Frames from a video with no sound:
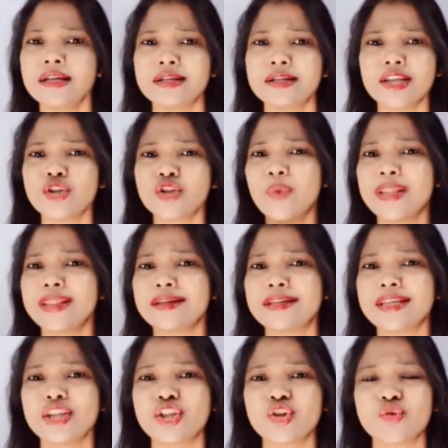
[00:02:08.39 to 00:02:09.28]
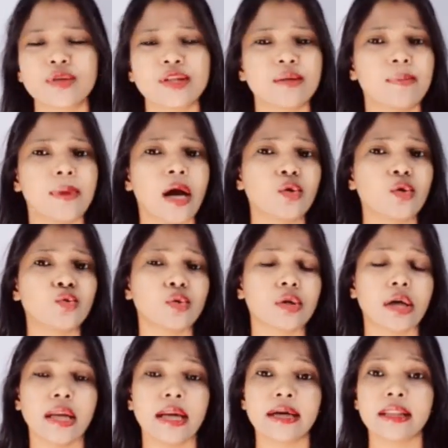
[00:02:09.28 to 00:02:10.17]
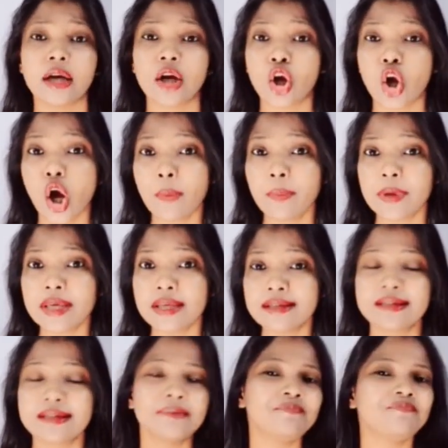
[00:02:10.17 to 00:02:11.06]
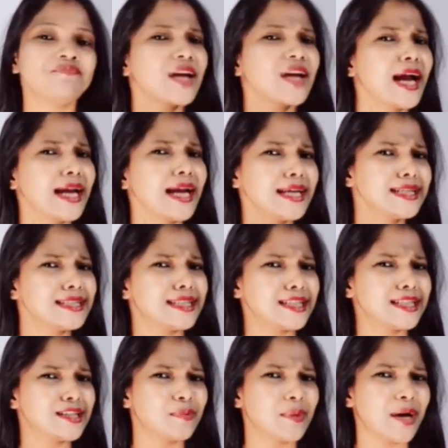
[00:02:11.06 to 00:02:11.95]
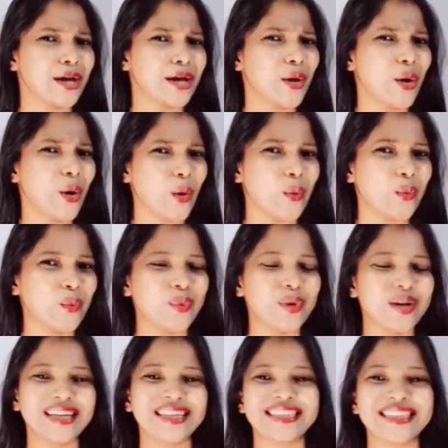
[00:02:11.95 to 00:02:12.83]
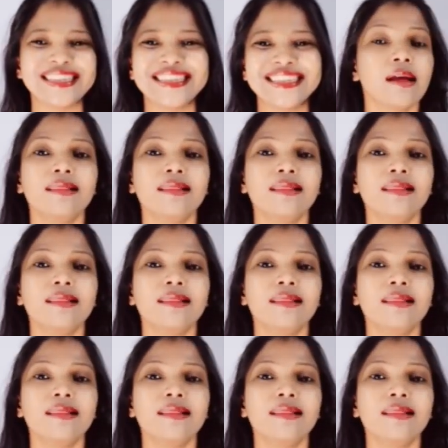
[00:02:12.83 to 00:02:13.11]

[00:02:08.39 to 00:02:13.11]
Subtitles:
Just when the teacher was about to collect the copies, I did my homework.